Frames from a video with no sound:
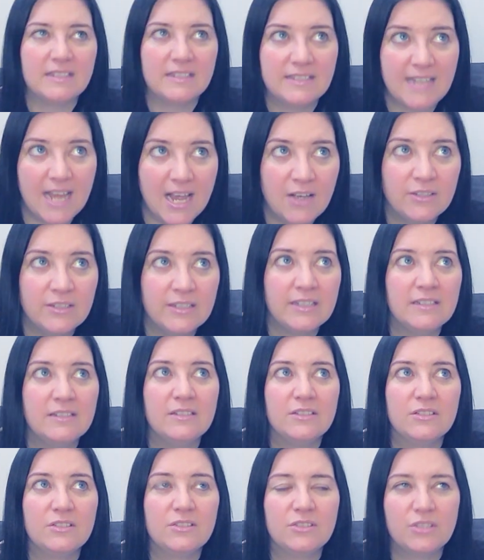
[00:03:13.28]
the down
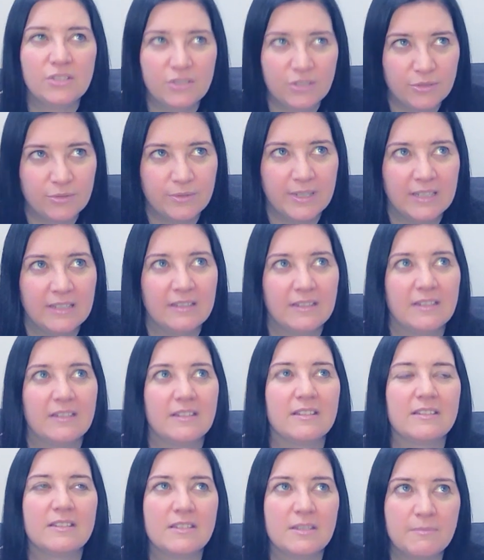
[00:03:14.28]
at the Lewin,
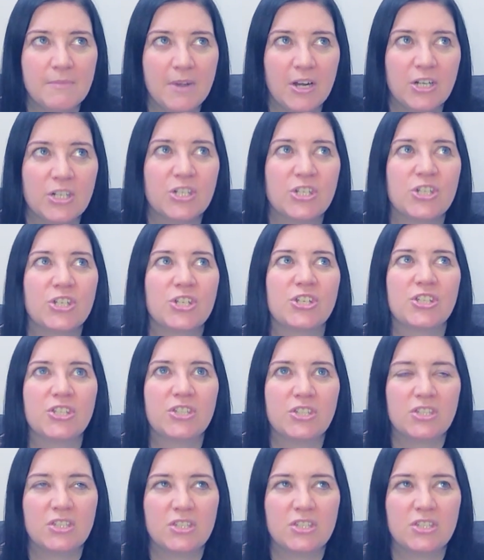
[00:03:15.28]
the march